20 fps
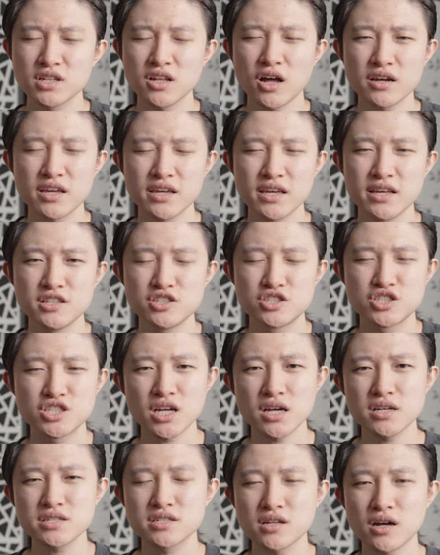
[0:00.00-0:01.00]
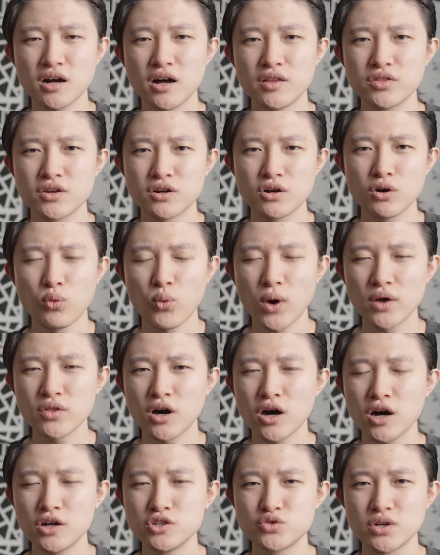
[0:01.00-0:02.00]
clocking in just under one
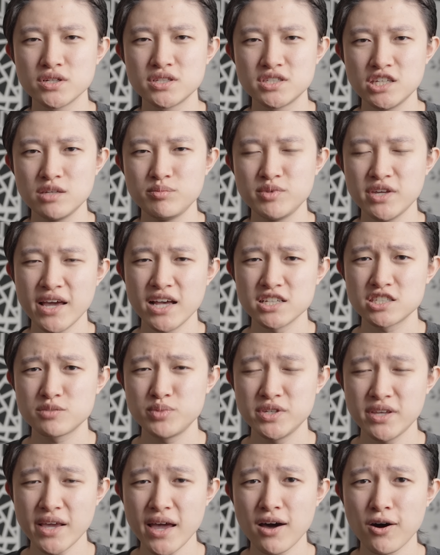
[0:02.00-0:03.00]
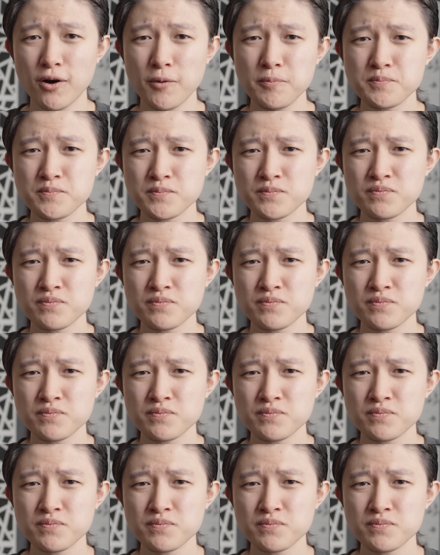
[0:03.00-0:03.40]
hundred decibels per second,